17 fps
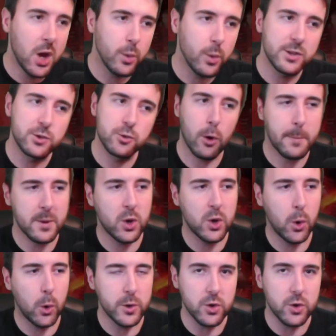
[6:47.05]
We drop a
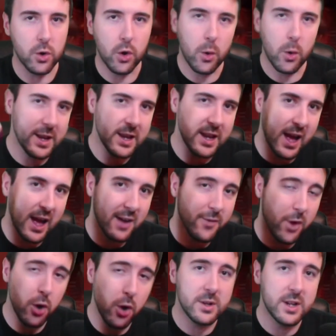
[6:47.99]
Khorne Gore. We
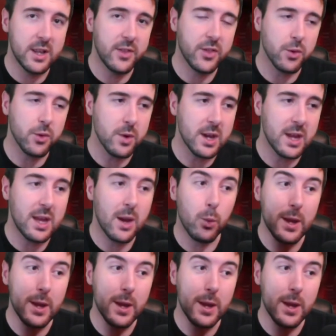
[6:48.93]
have only 3.